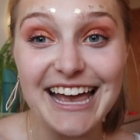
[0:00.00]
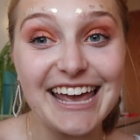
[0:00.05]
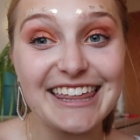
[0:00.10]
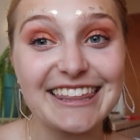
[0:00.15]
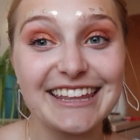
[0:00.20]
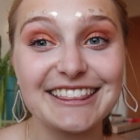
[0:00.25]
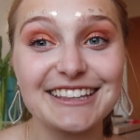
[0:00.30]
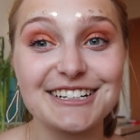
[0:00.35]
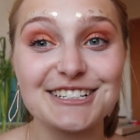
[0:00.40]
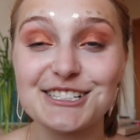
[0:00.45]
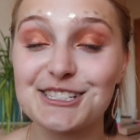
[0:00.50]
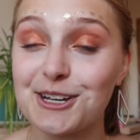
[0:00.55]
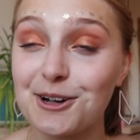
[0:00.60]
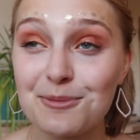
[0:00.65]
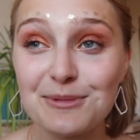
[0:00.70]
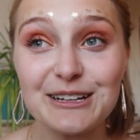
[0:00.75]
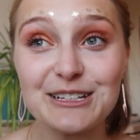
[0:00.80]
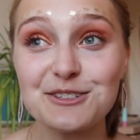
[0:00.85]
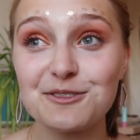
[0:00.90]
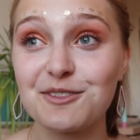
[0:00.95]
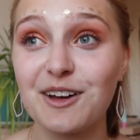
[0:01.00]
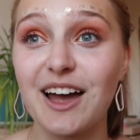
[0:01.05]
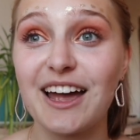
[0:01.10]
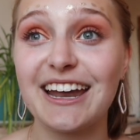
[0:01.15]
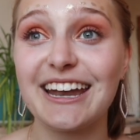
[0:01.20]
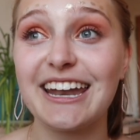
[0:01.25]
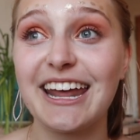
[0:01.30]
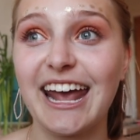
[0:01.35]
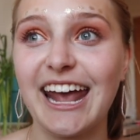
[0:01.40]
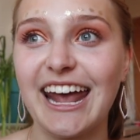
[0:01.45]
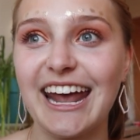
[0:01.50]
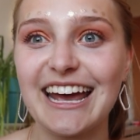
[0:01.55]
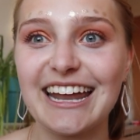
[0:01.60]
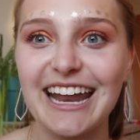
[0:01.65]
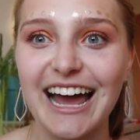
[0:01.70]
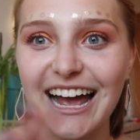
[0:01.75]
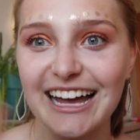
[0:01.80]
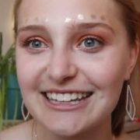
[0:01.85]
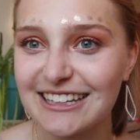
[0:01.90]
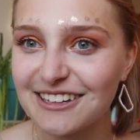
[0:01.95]
I think they're so much fun
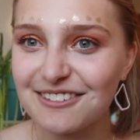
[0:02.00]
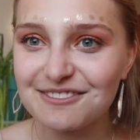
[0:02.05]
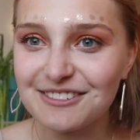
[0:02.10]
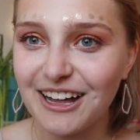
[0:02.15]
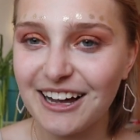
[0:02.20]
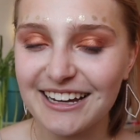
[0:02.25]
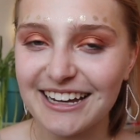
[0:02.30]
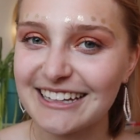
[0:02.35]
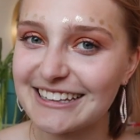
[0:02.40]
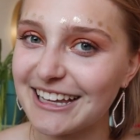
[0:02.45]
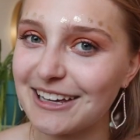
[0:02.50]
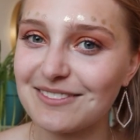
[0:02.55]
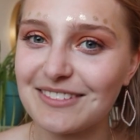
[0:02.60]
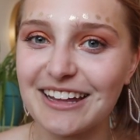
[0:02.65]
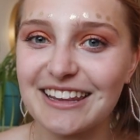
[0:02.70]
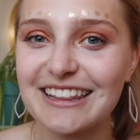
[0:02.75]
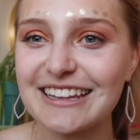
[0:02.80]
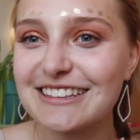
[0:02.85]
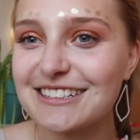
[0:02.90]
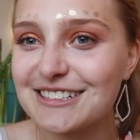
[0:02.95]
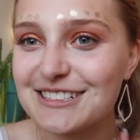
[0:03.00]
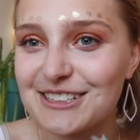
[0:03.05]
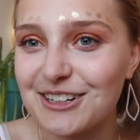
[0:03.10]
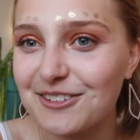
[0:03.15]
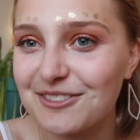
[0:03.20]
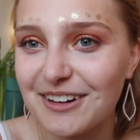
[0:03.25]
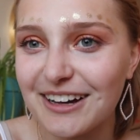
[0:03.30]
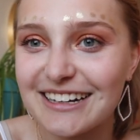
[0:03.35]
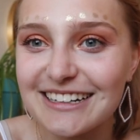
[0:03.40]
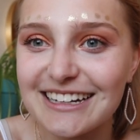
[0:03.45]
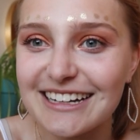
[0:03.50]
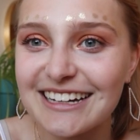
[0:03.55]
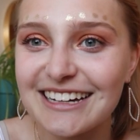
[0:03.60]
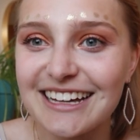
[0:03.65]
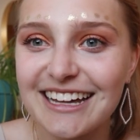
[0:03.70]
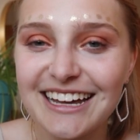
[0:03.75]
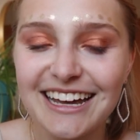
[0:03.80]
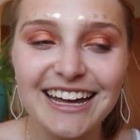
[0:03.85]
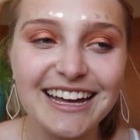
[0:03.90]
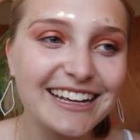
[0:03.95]
and I love vlogging them. I think they're so fun to
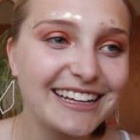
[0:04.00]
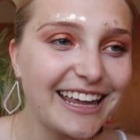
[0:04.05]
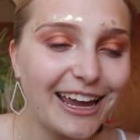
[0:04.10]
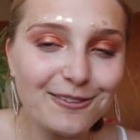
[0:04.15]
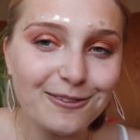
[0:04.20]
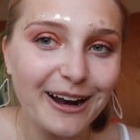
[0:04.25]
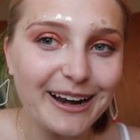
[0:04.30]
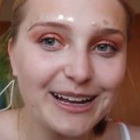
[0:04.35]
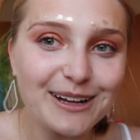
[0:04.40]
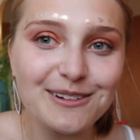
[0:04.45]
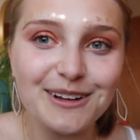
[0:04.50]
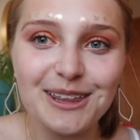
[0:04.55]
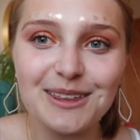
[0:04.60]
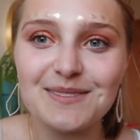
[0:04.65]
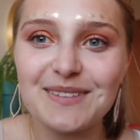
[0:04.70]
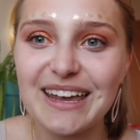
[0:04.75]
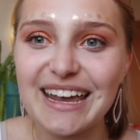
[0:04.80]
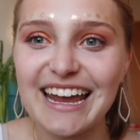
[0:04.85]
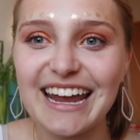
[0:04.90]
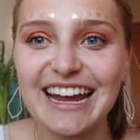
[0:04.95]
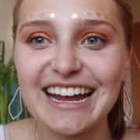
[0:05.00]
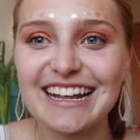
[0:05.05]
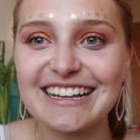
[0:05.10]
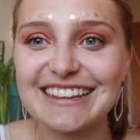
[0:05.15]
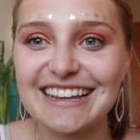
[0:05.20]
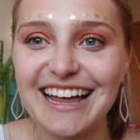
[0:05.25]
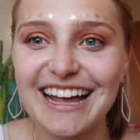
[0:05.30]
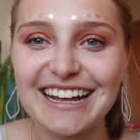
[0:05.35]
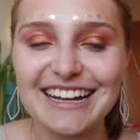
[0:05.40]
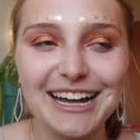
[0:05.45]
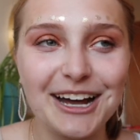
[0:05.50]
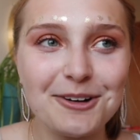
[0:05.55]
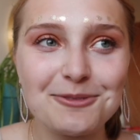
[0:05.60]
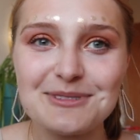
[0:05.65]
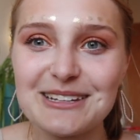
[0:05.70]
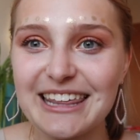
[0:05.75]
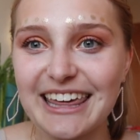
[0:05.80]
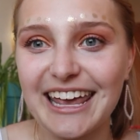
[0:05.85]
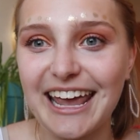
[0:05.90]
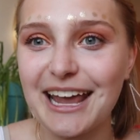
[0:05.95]
get ready with me and like
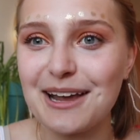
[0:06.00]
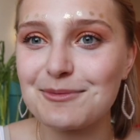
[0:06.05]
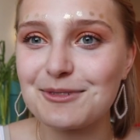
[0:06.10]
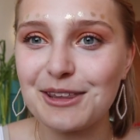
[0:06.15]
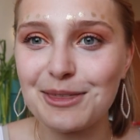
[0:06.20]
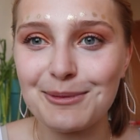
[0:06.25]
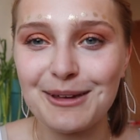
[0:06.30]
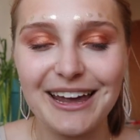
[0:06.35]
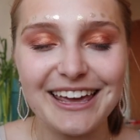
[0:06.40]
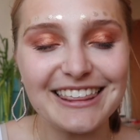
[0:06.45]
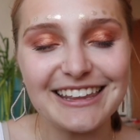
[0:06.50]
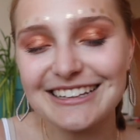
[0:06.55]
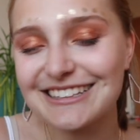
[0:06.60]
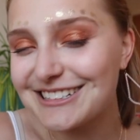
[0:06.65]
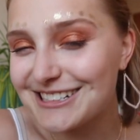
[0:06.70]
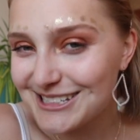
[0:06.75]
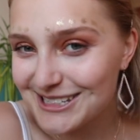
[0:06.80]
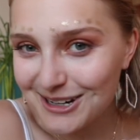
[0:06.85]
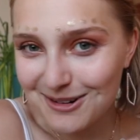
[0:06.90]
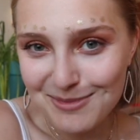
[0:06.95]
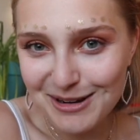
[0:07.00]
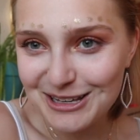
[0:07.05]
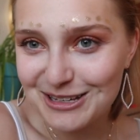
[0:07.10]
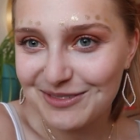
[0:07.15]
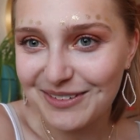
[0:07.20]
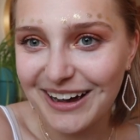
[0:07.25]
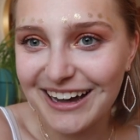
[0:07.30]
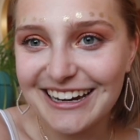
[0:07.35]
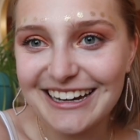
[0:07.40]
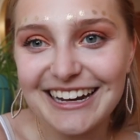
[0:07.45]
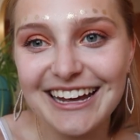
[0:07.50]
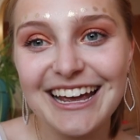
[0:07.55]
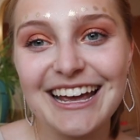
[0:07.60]
come to the game with me. I think they're so much fun.